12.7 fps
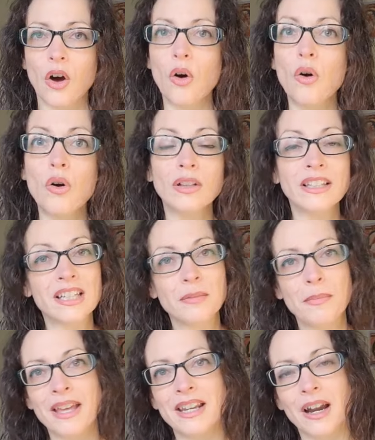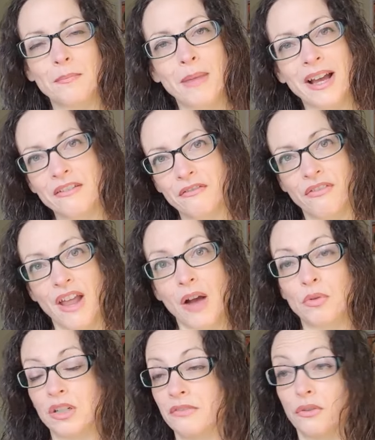All these men are buying
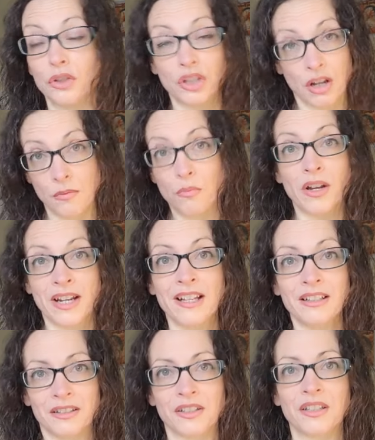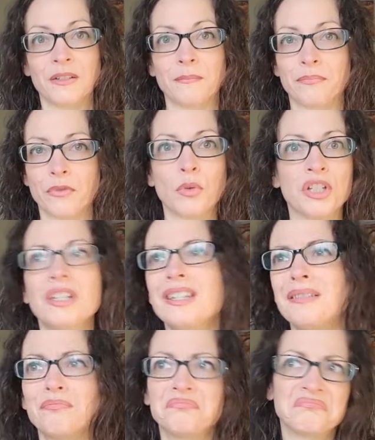flowers for someone else, which
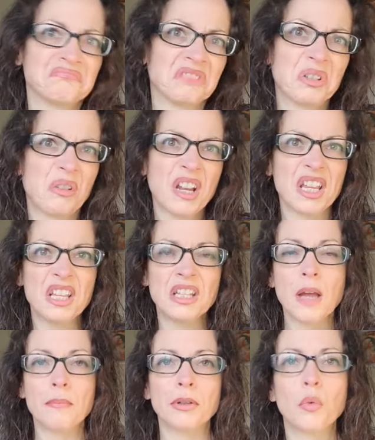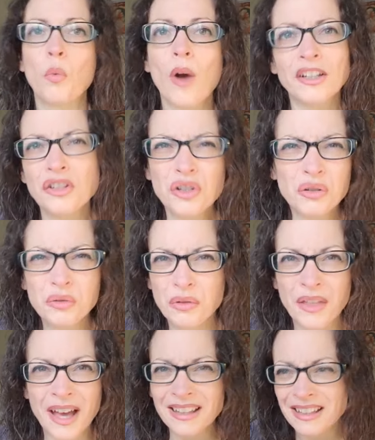is great, but why don't you do
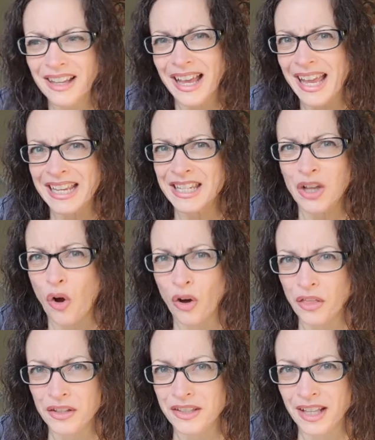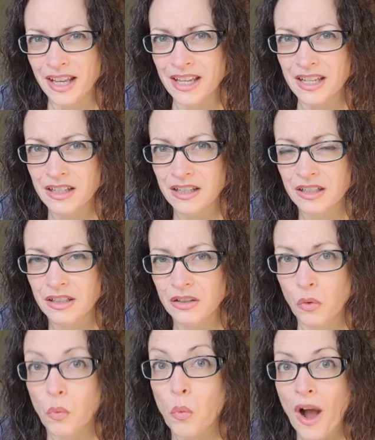that any other day?
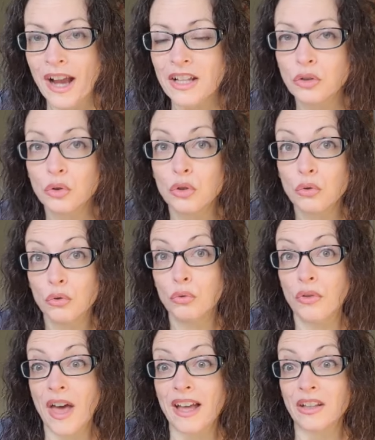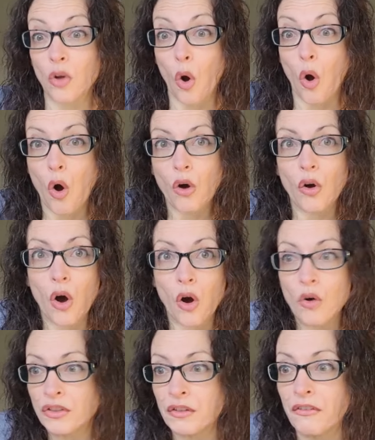Why do you do that
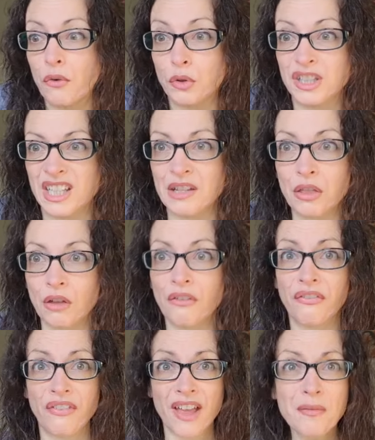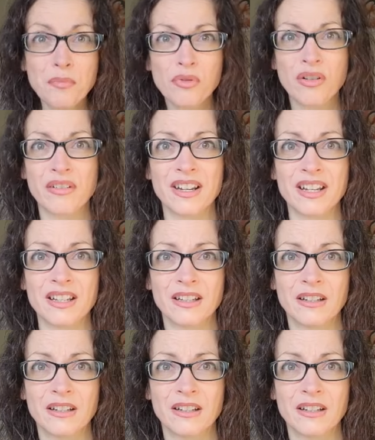on the 14th of February?